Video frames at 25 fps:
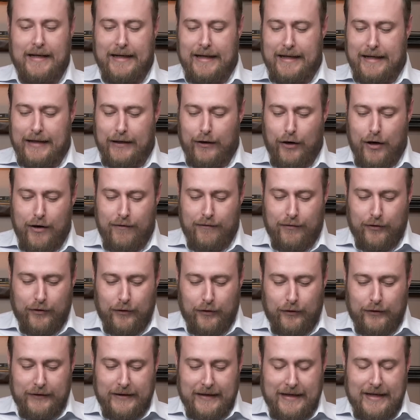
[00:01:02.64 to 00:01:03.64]

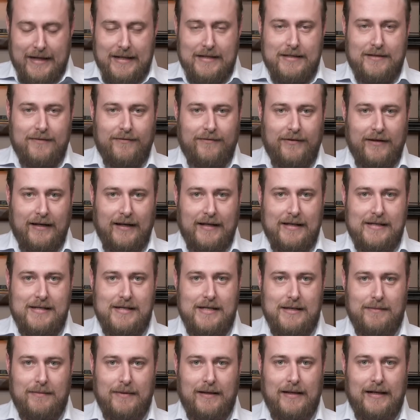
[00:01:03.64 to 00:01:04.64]
Overall, the guns are fairly
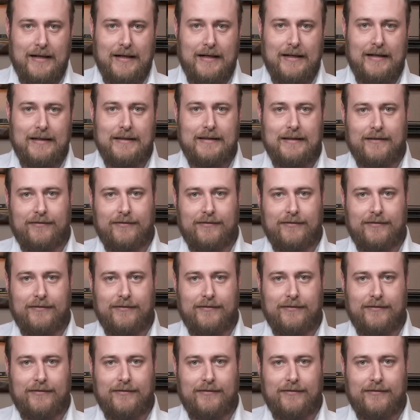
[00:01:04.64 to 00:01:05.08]
similar.